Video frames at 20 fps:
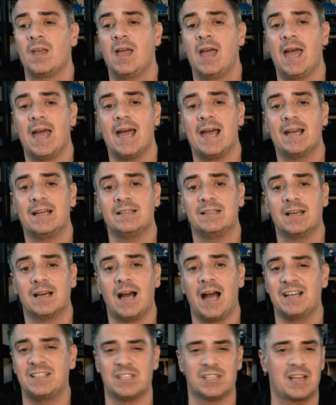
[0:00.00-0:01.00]
And
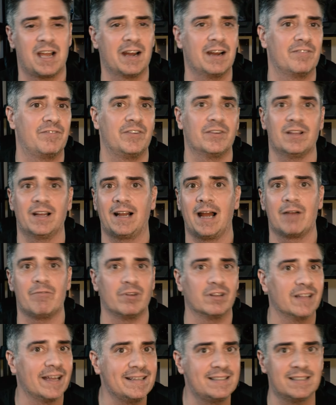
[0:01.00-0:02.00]
I just kind of feel like I
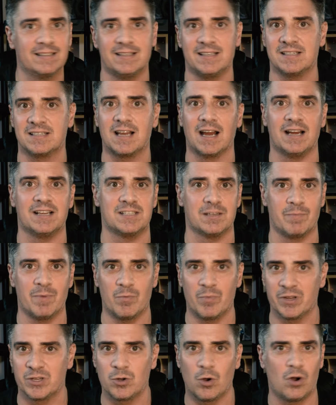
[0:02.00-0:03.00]
relate to these guys. I mean,
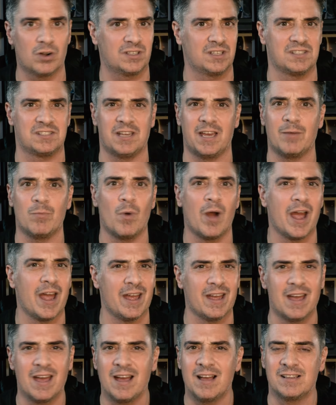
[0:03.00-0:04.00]
we talk the same
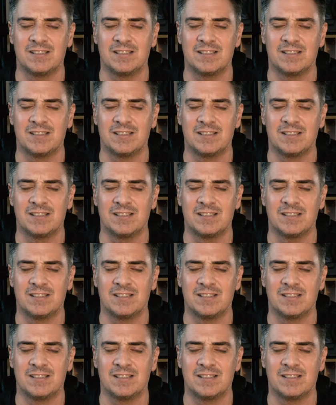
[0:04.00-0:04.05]
way.